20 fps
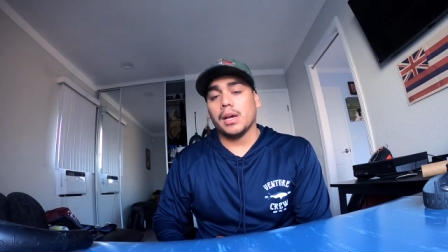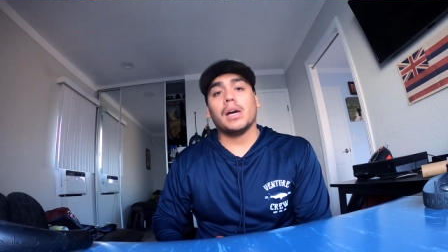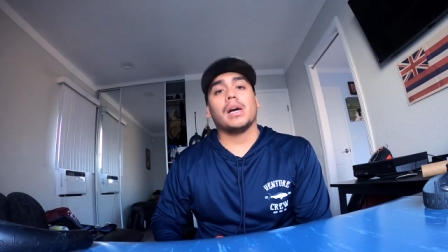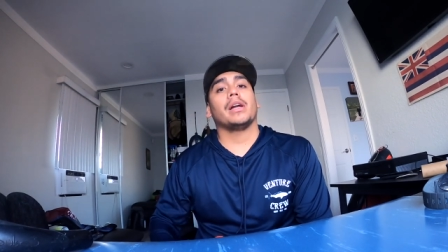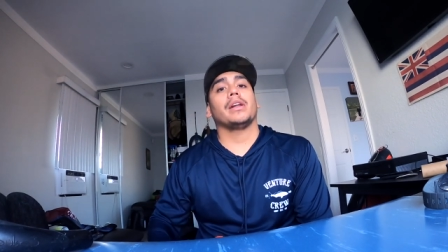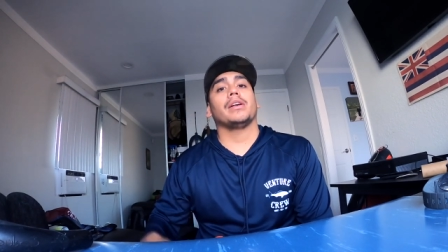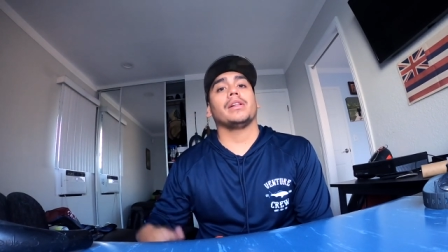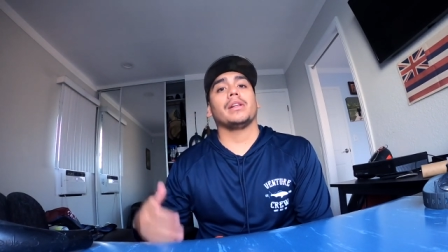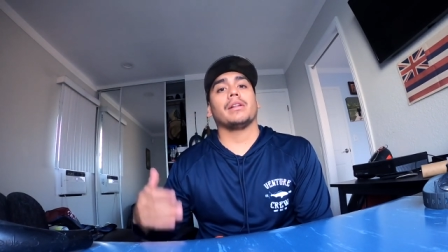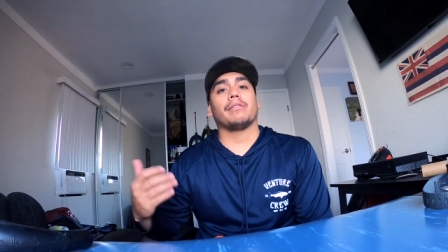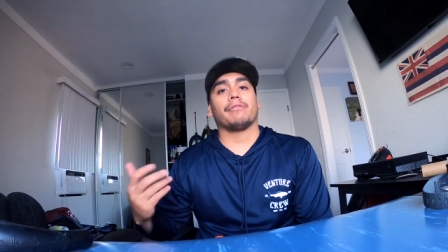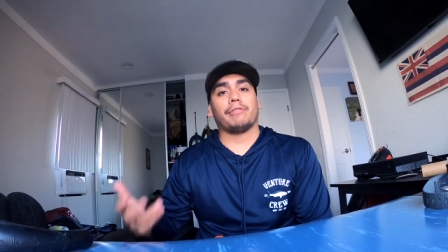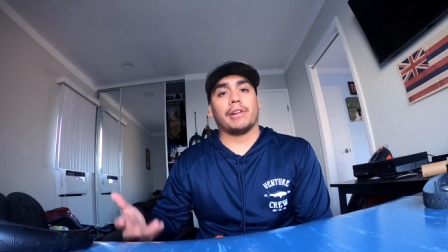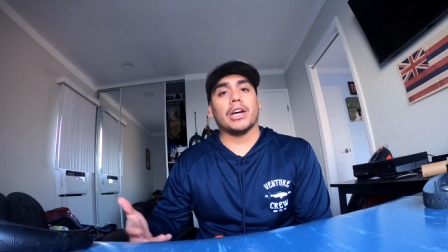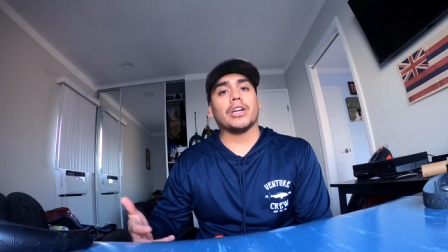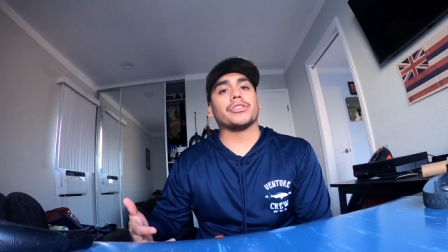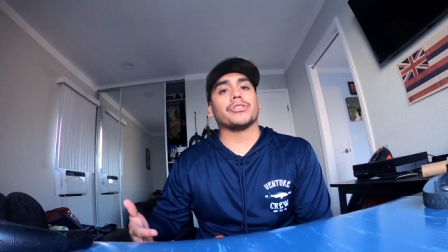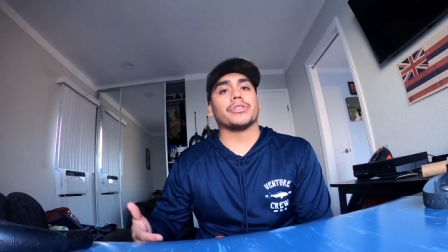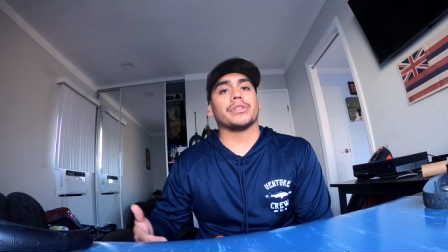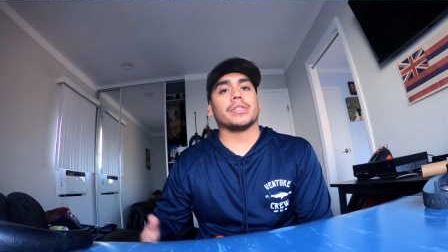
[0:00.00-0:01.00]
and you need a
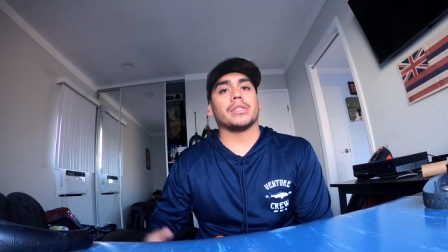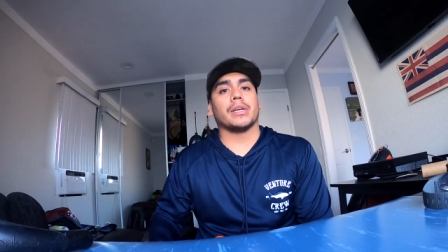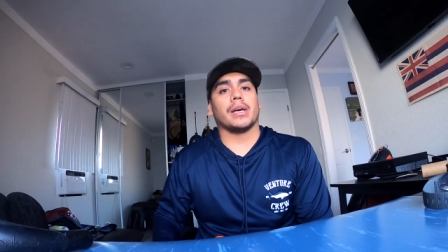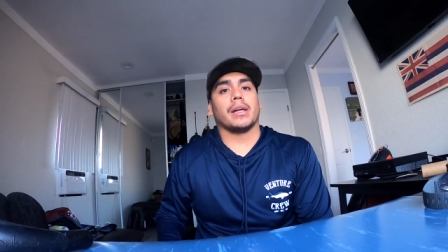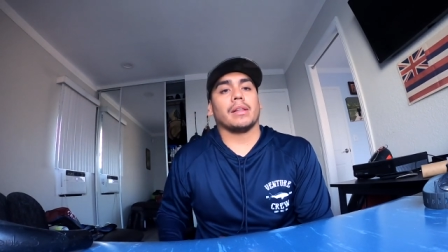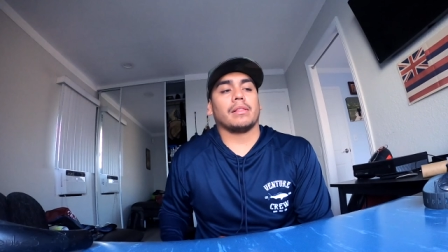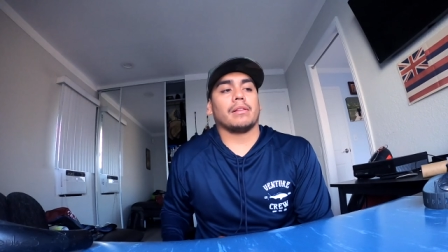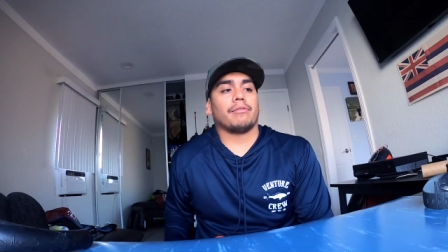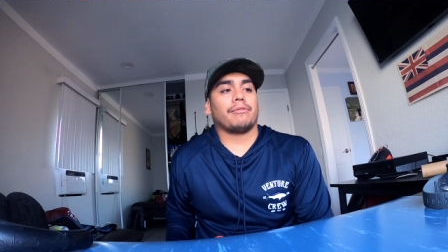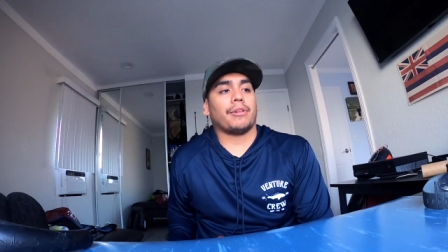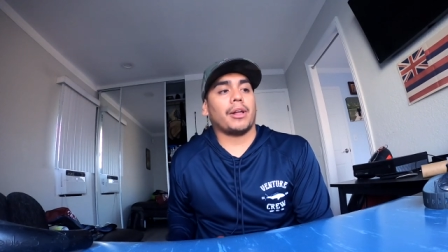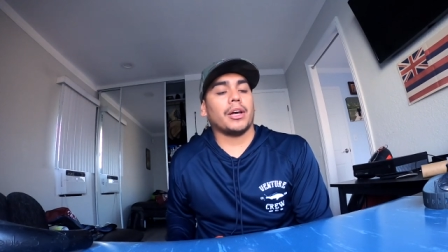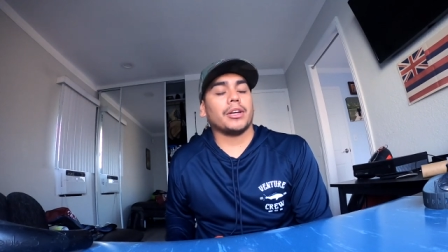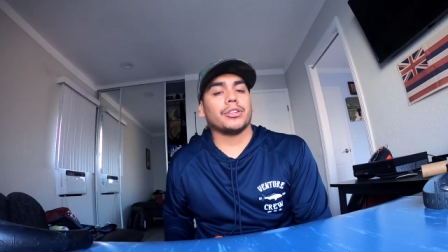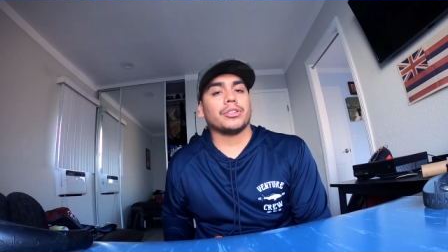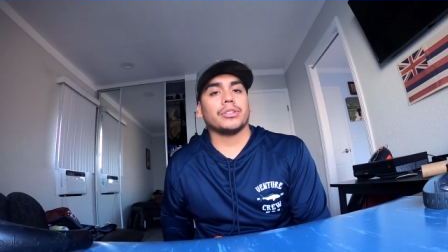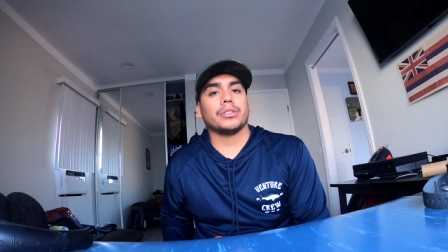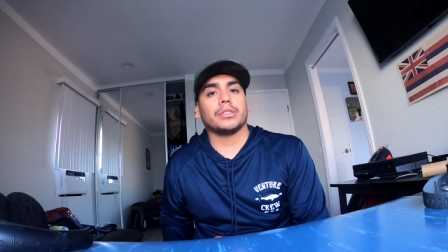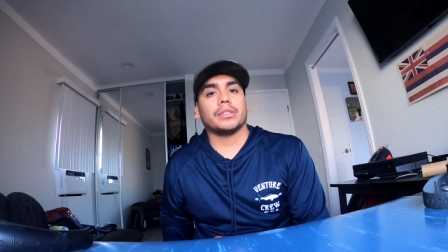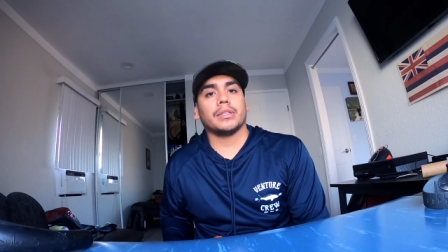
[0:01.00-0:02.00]
flasher set. The
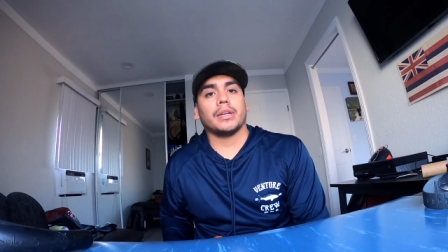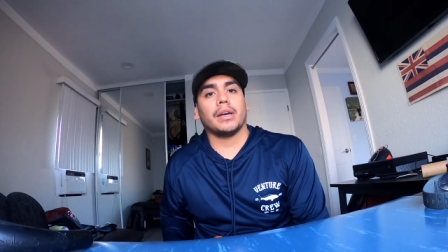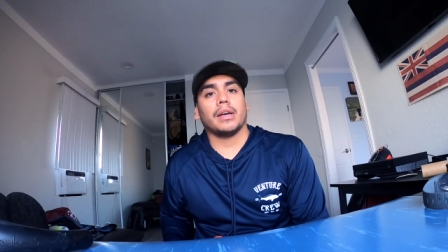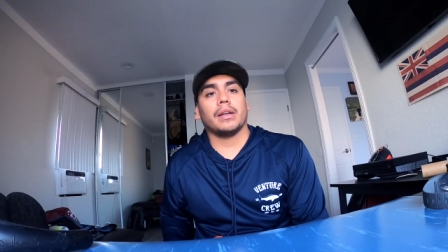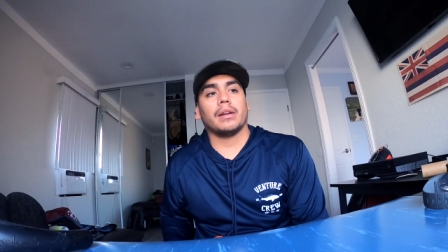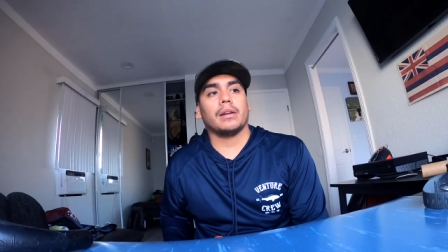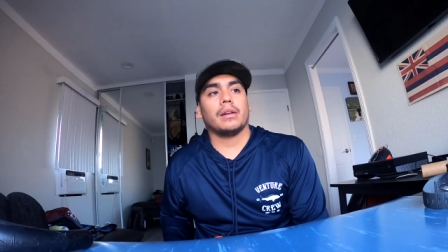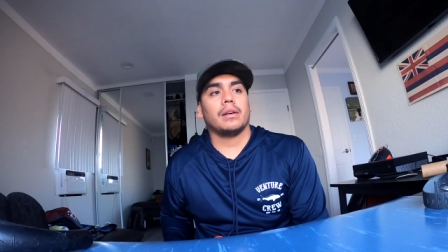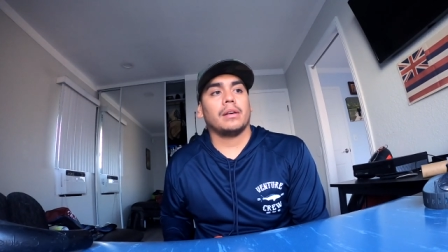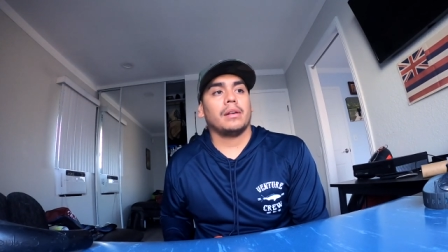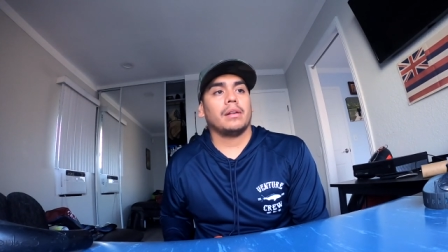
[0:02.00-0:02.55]
flasher set